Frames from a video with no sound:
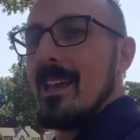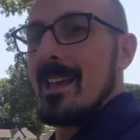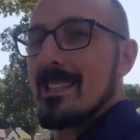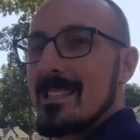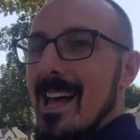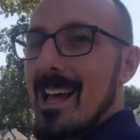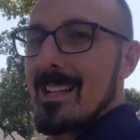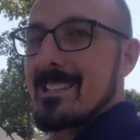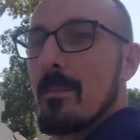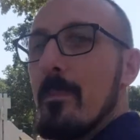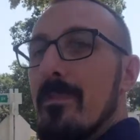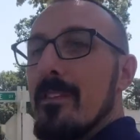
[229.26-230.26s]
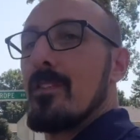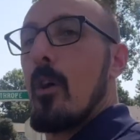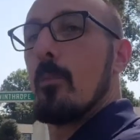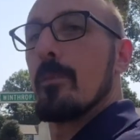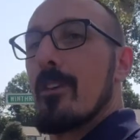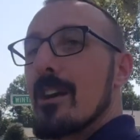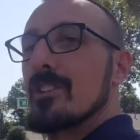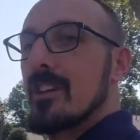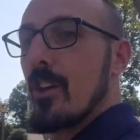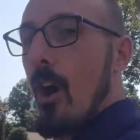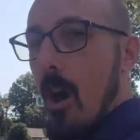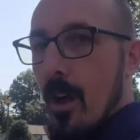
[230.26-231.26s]
is that some of these homes are actually
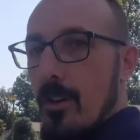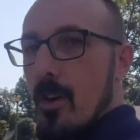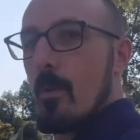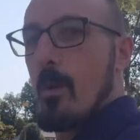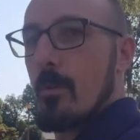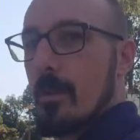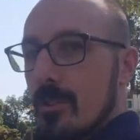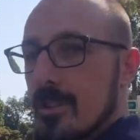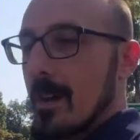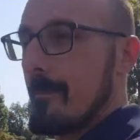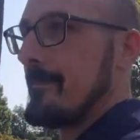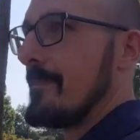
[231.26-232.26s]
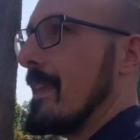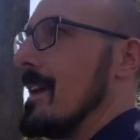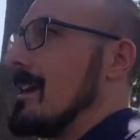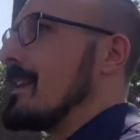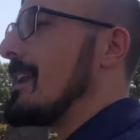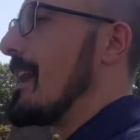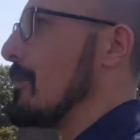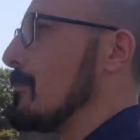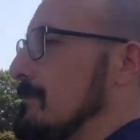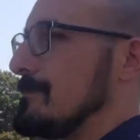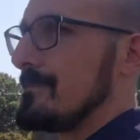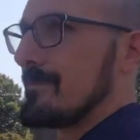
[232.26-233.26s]
condo ownership. Now,
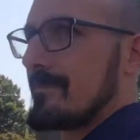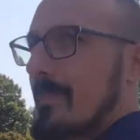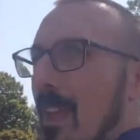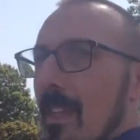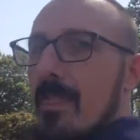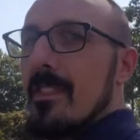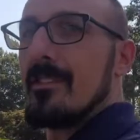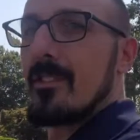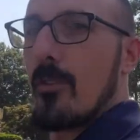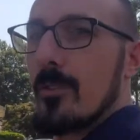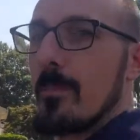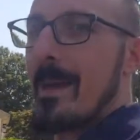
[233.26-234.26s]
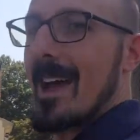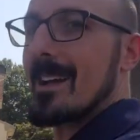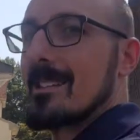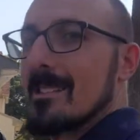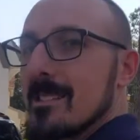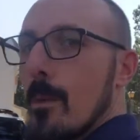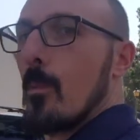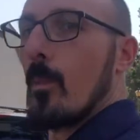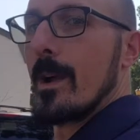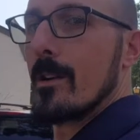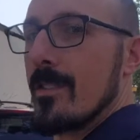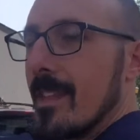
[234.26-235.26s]
this goes back to some
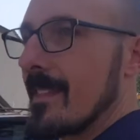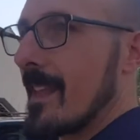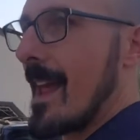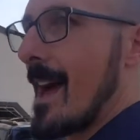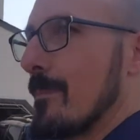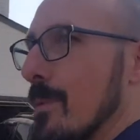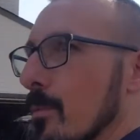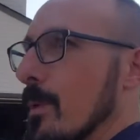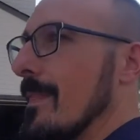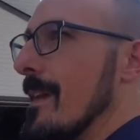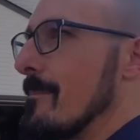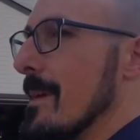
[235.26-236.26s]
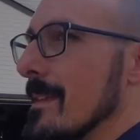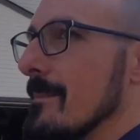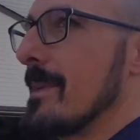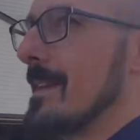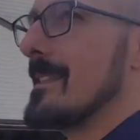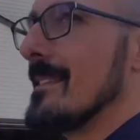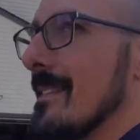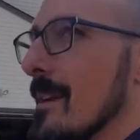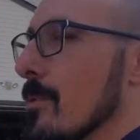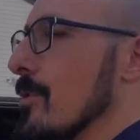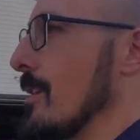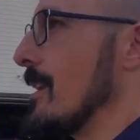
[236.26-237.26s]
weird thing that happened when they made this
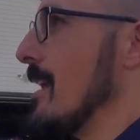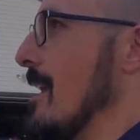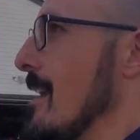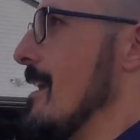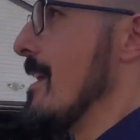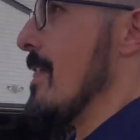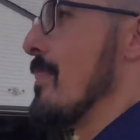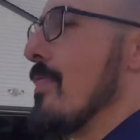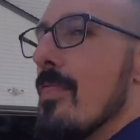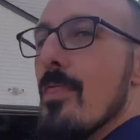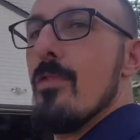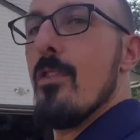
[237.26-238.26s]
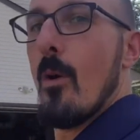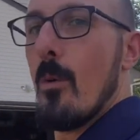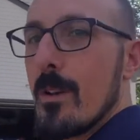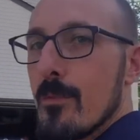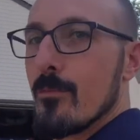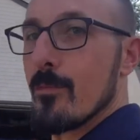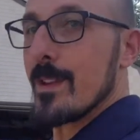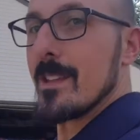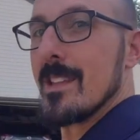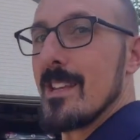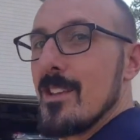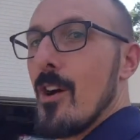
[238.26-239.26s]
neighborhood. No one
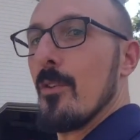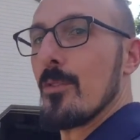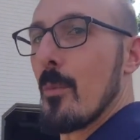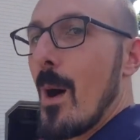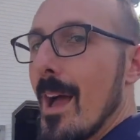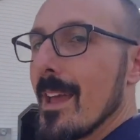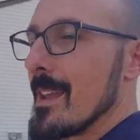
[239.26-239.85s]
really knows why